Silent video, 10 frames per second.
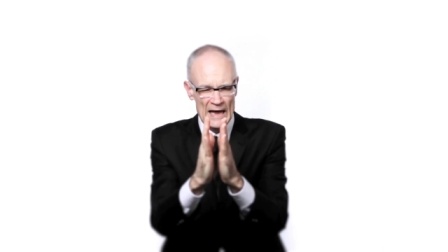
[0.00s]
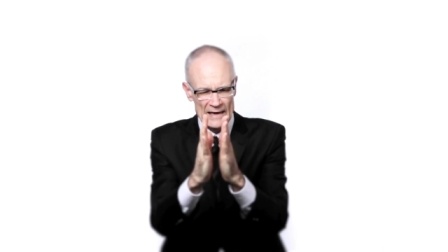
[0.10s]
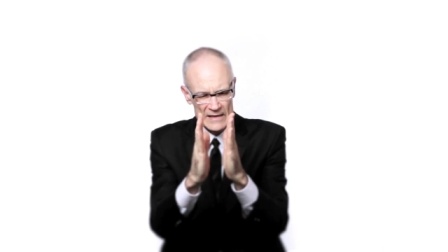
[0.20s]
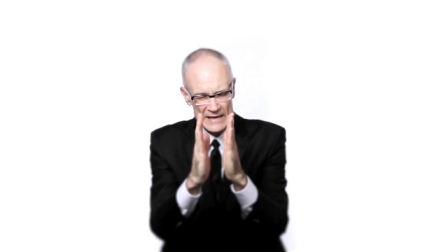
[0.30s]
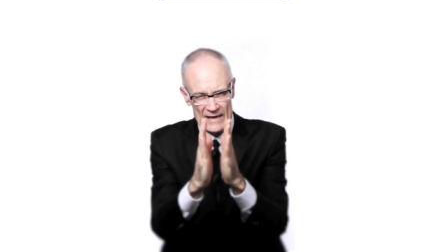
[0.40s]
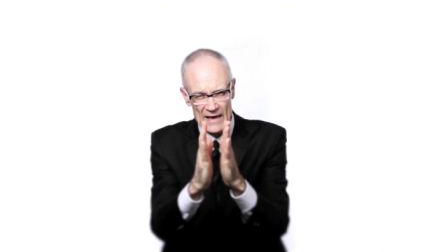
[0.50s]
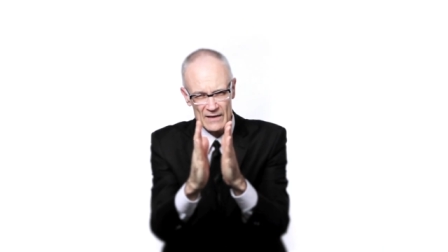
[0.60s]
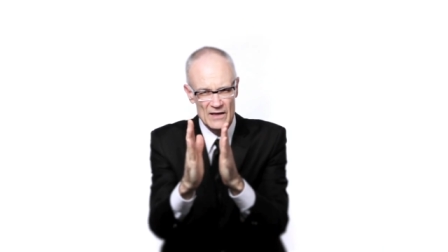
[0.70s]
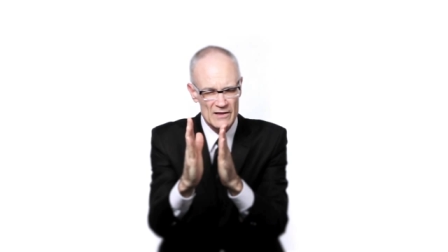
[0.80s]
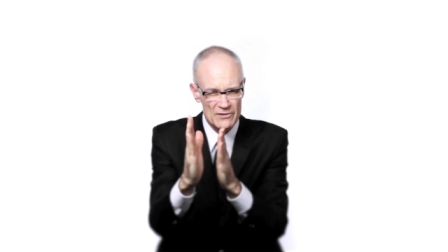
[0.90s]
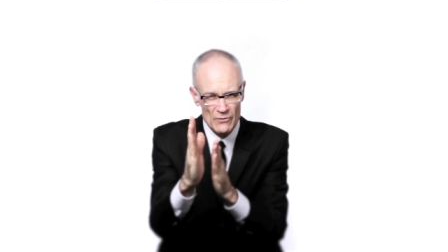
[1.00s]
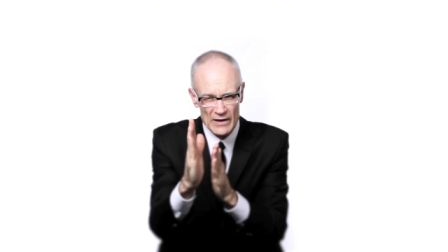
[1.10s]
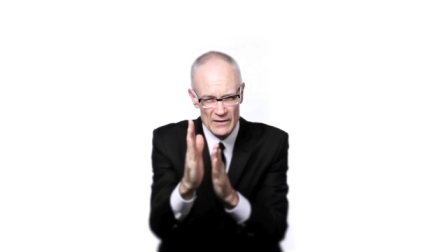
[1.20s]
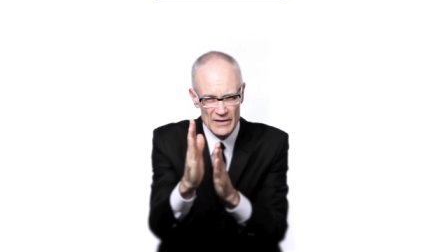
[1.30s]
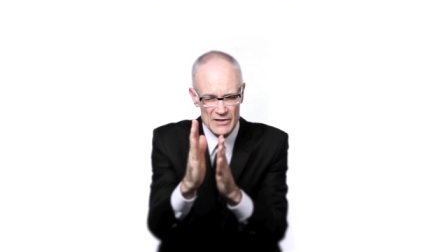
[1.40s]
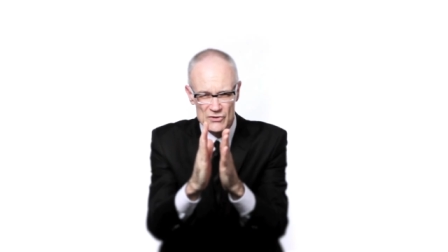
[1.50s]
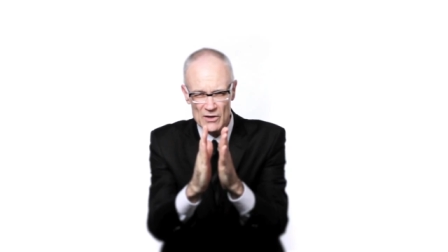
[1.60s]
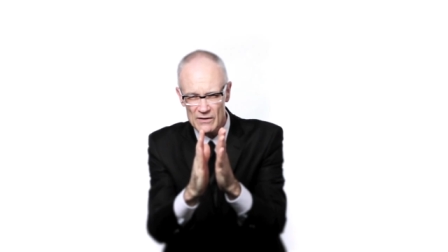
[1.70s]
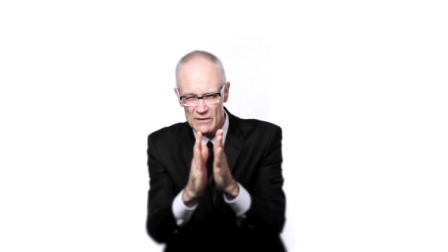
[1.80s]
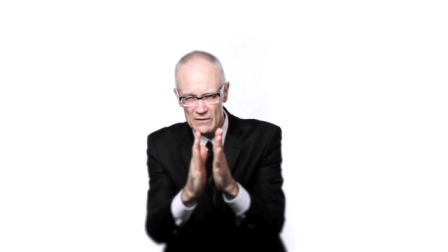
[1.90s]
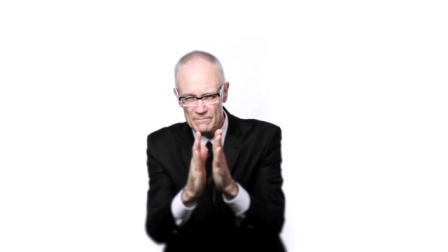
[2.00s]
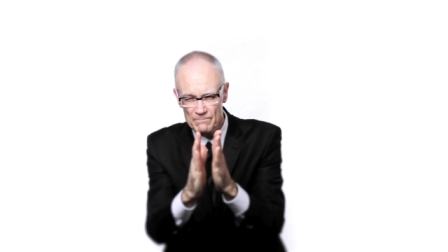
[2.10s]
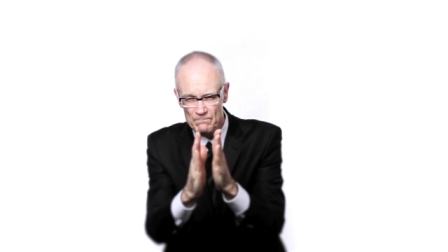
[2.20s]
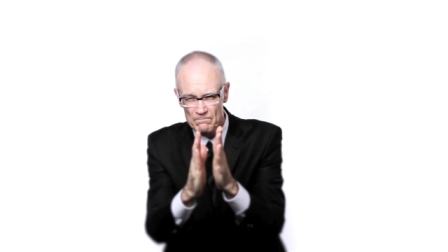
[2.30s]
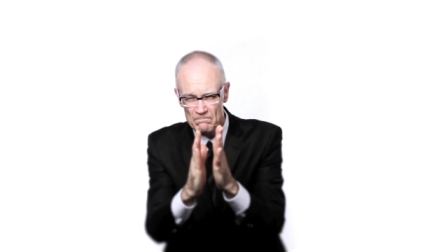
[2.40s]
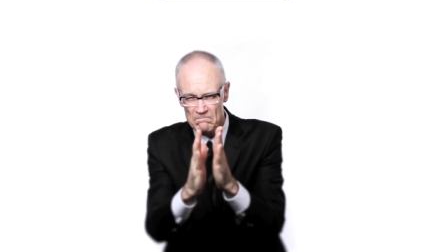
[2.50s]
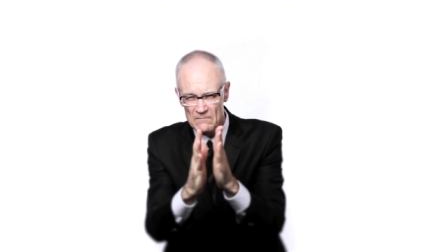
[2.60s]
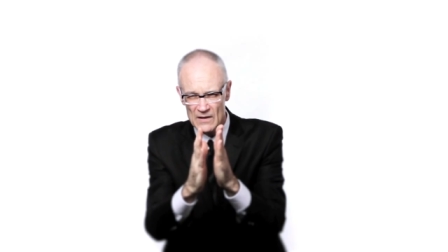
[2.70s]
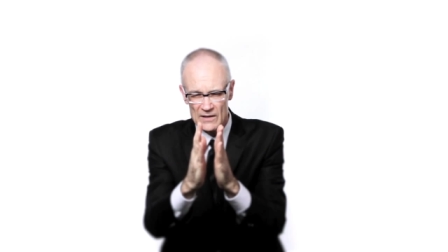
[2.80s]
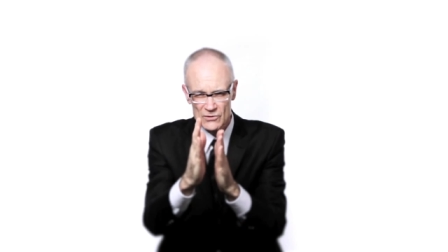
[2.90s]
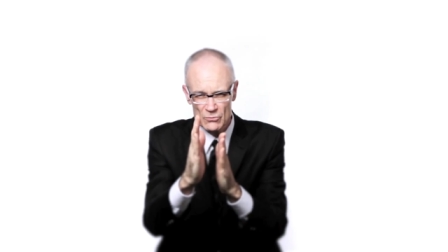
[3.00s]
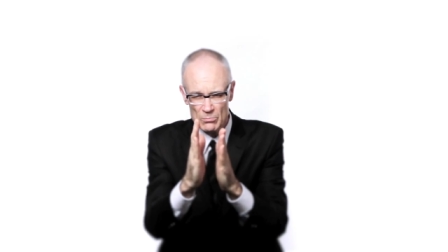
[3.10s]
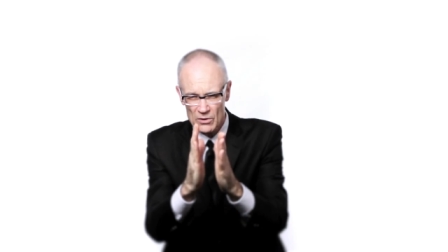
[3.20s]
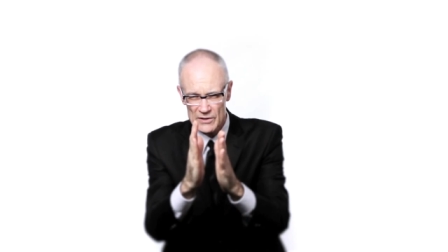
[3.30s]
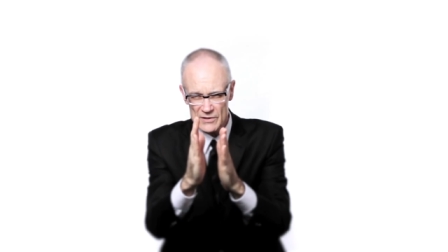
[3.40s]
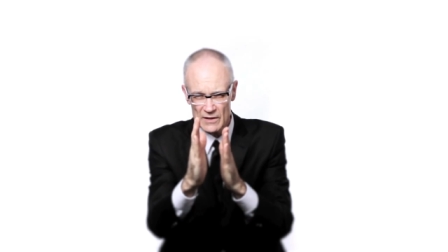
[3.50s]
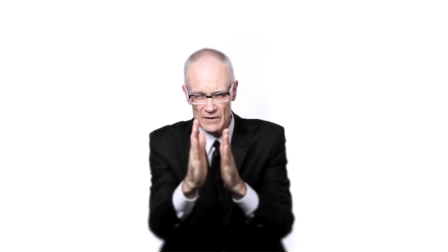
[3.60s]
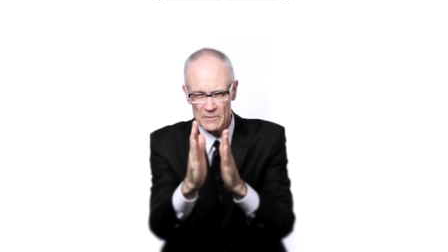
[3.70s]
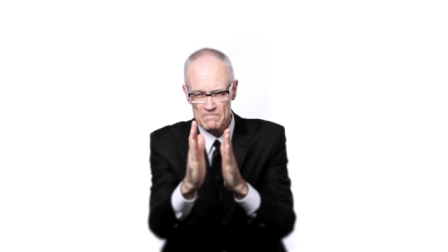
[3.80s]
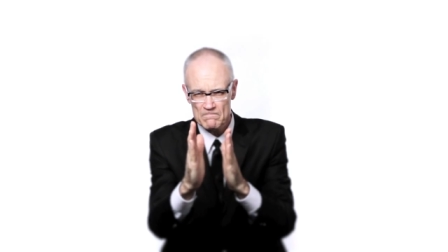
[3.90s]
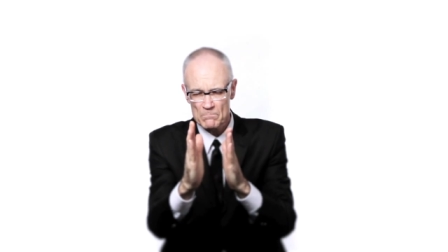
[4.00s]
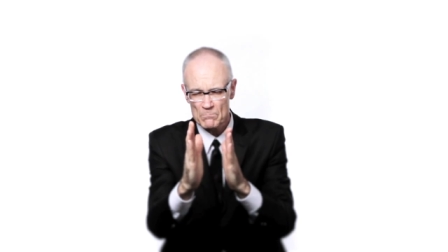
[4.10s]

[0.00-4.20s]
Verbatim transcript: And they, came, they threatened each other like two bullies on the